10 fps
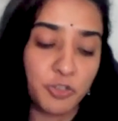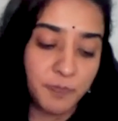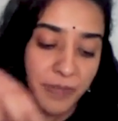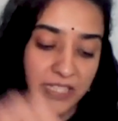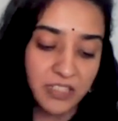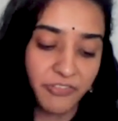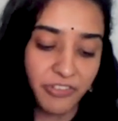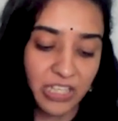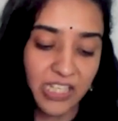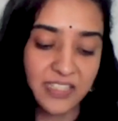you
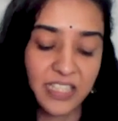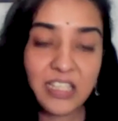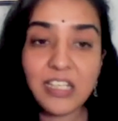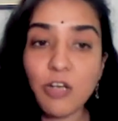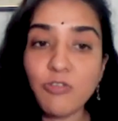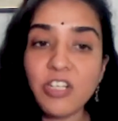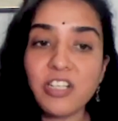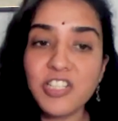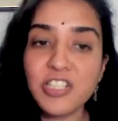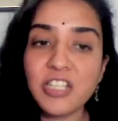specifically single out a
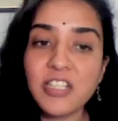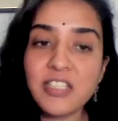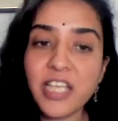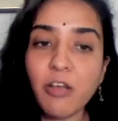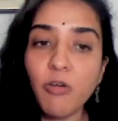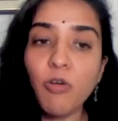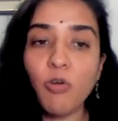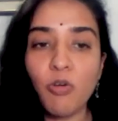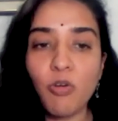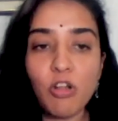religion and say,
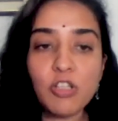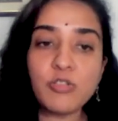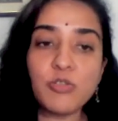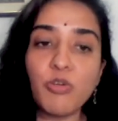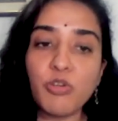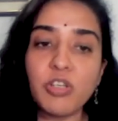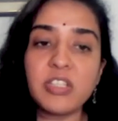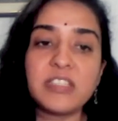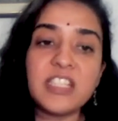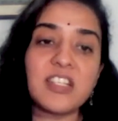oh, also
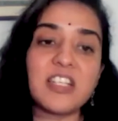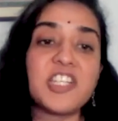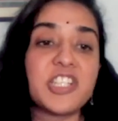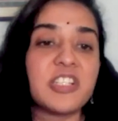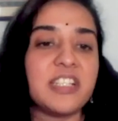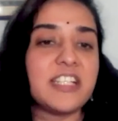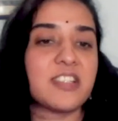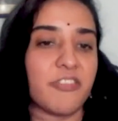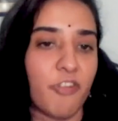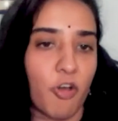this religion
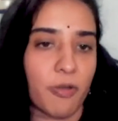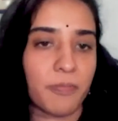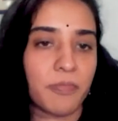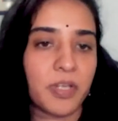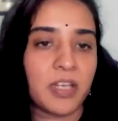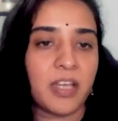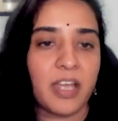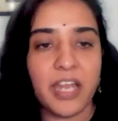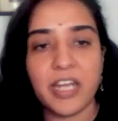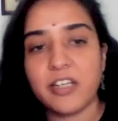needs reform,
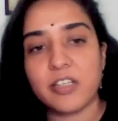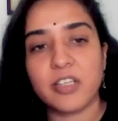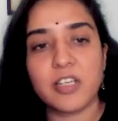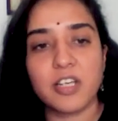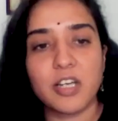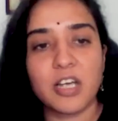and